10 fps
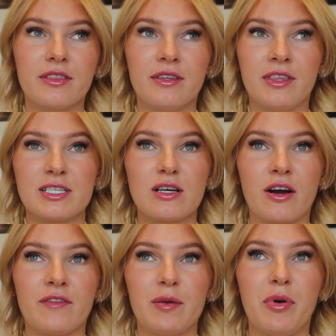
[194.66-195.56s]
this
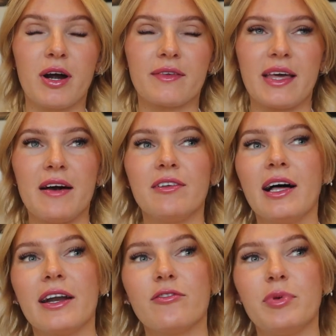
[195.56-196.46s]
RV park, they have a
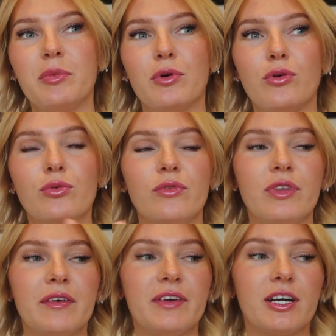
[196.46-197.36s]
lot of people who
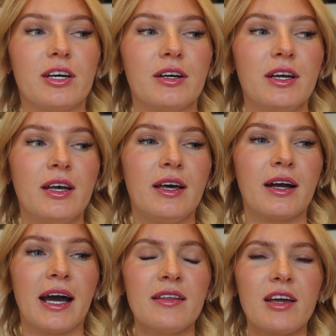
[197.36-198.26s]
live here
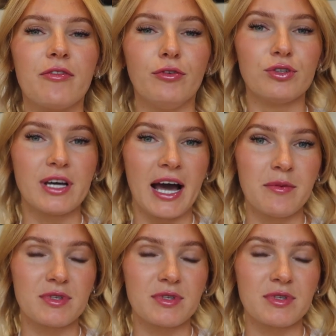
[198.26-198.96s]
kind of like full time.